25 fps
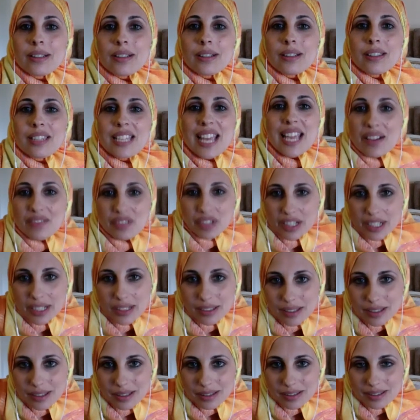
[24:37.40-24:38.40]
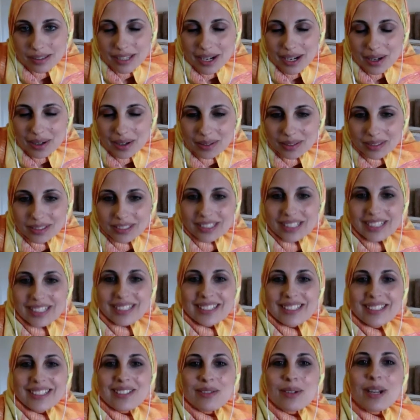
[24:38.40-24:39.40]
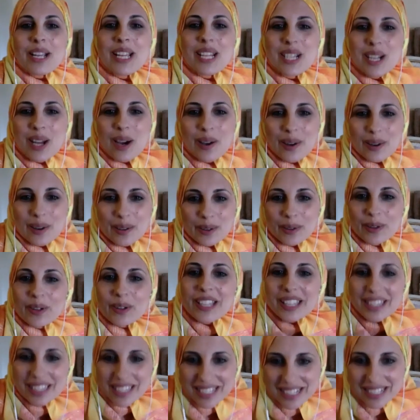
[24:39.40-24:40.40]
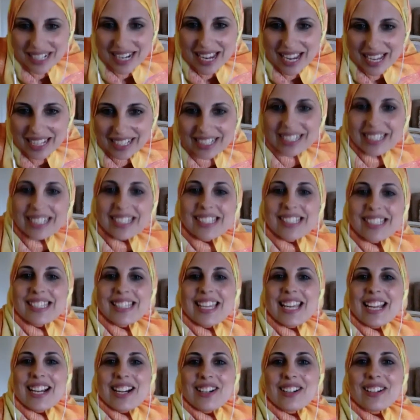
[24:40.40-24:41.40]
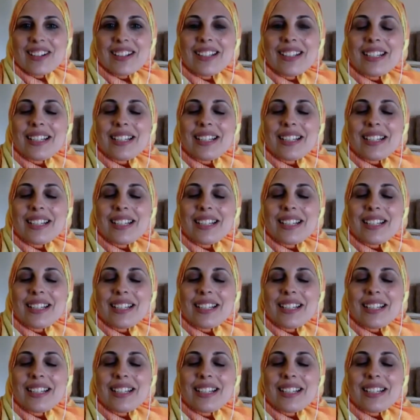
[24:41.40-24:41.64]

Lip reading: the evidence is there. We know the data is there.